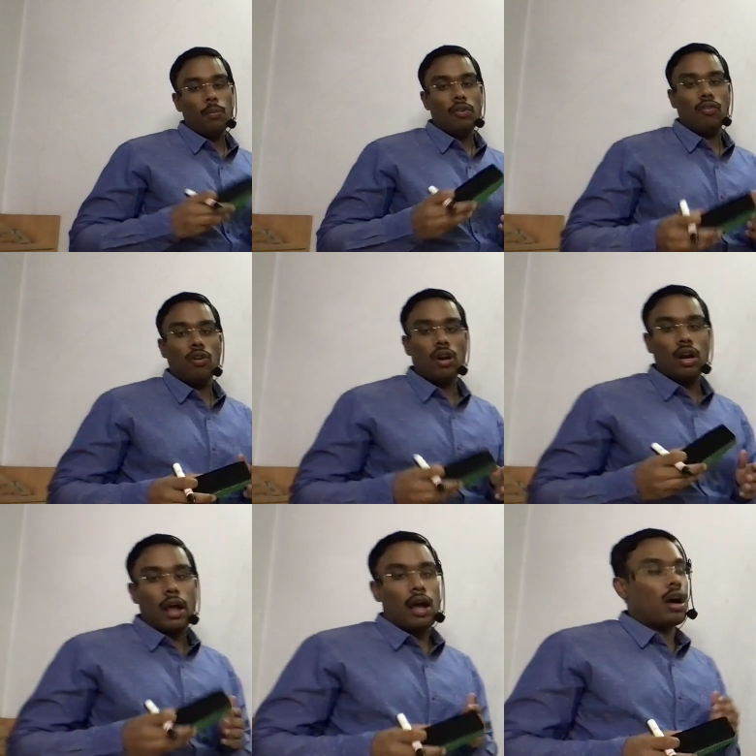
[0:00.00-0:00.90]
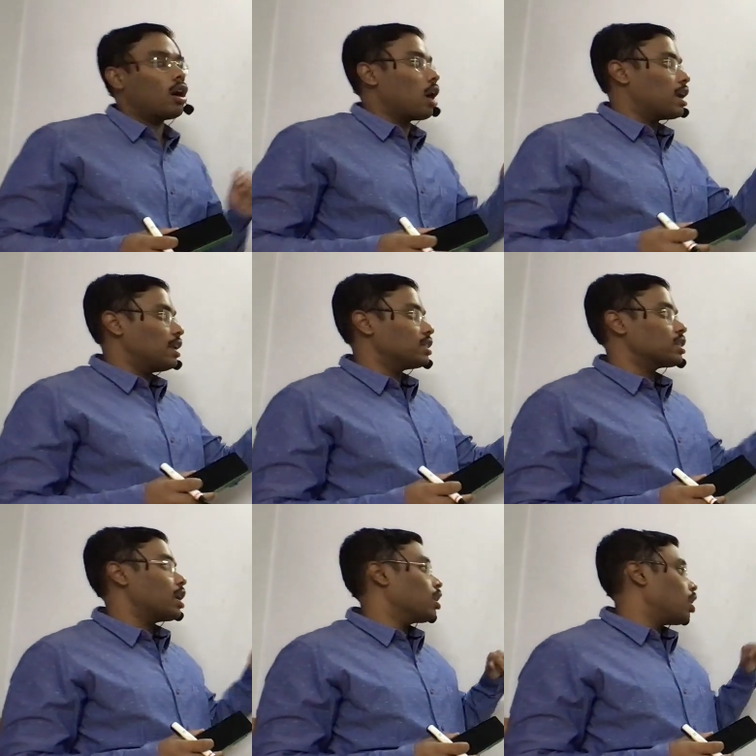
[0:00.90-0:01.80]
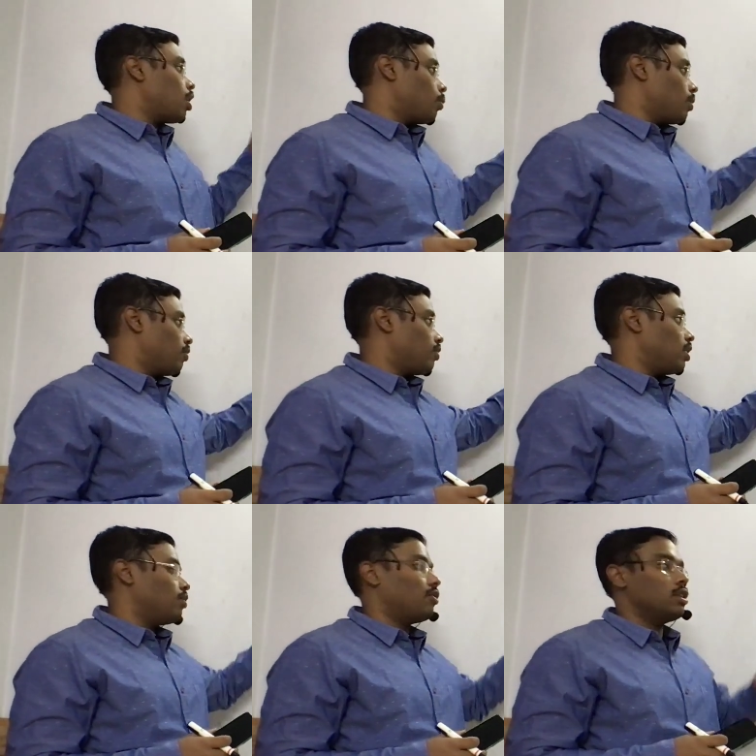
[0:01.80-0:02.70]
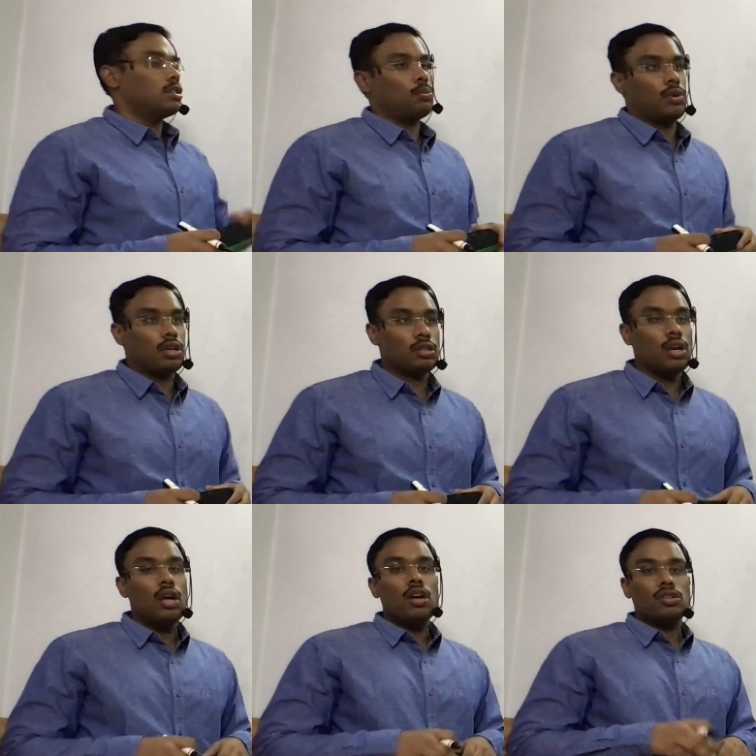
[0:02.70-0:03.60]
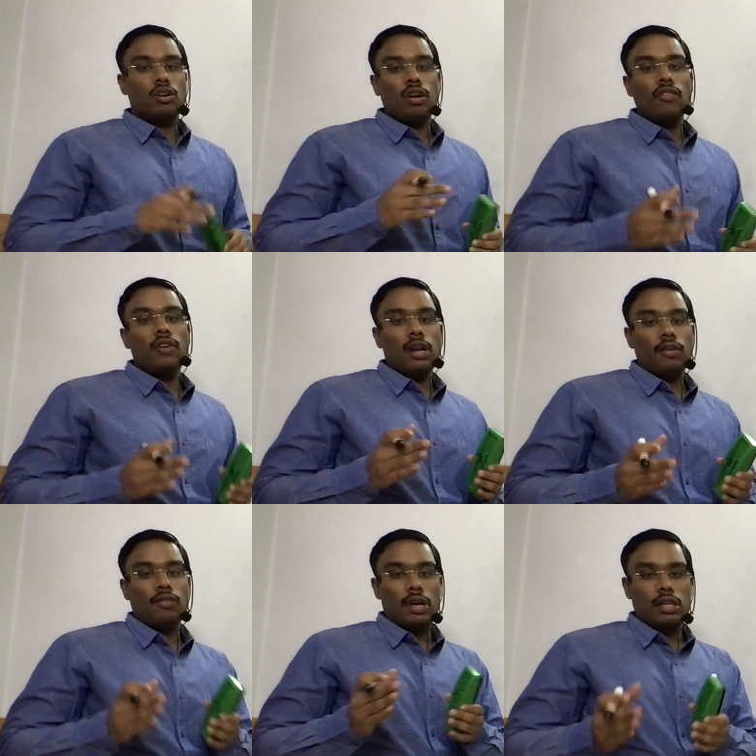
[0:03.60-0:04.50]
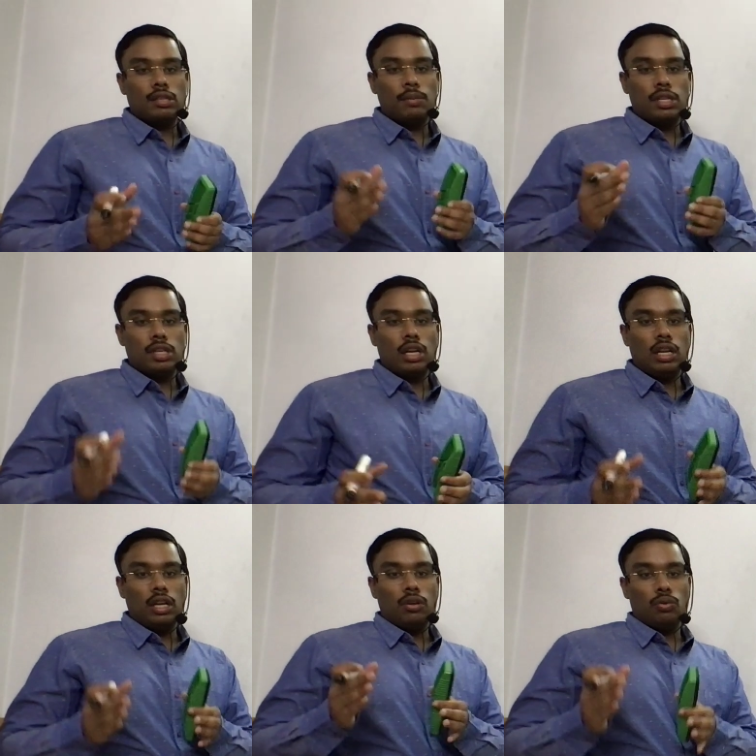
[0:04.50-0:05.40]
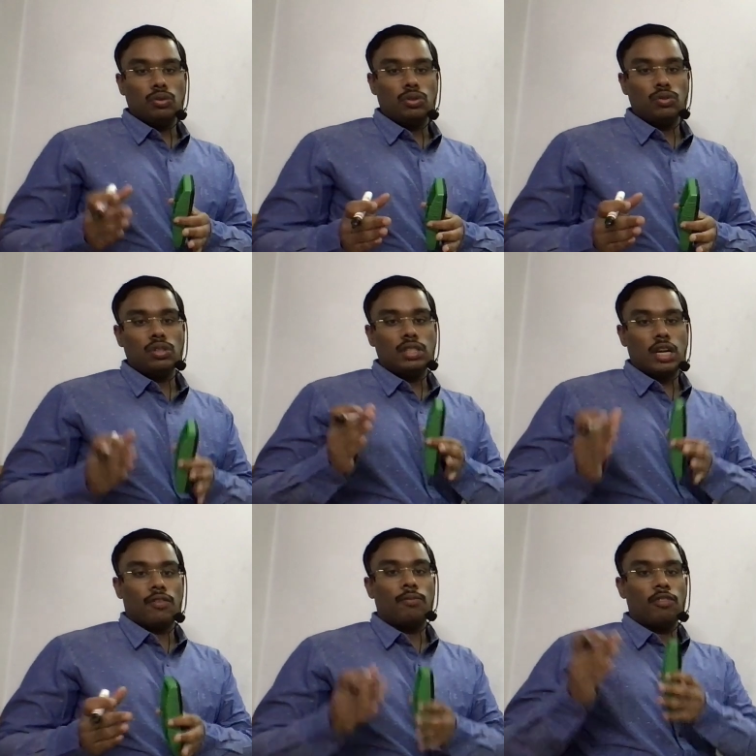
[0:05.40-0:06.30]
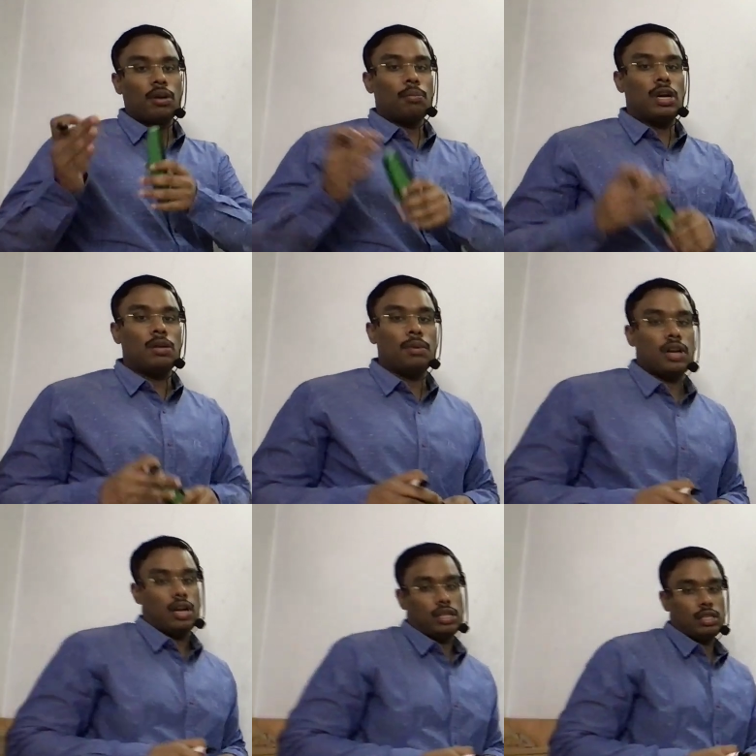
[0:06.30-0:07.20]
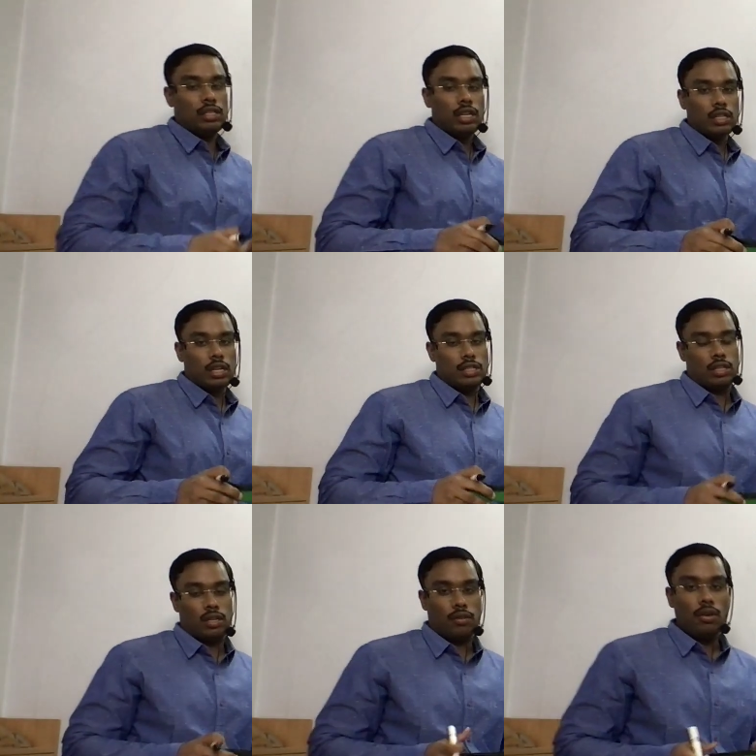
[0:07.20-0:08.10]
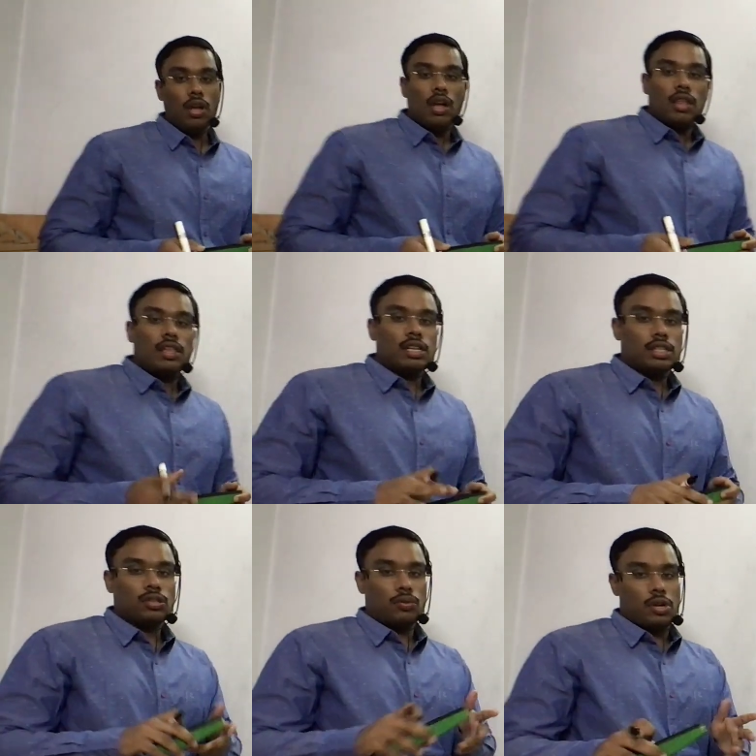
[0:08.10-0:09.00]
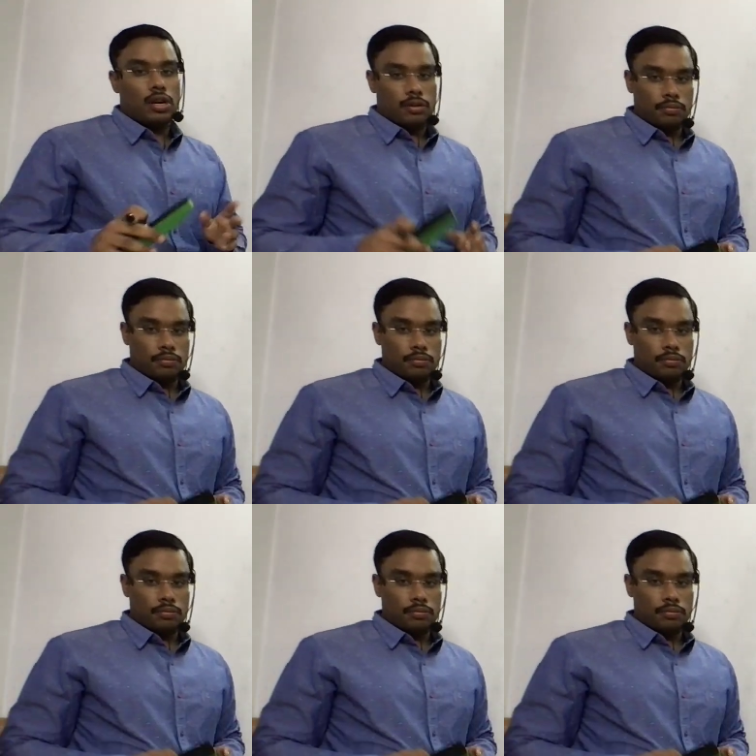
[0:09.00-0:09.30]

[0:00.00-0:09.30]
before understanding how if, elif, else works, so if, elif, else basically used to check for multiple conditions. Let us consider there is a student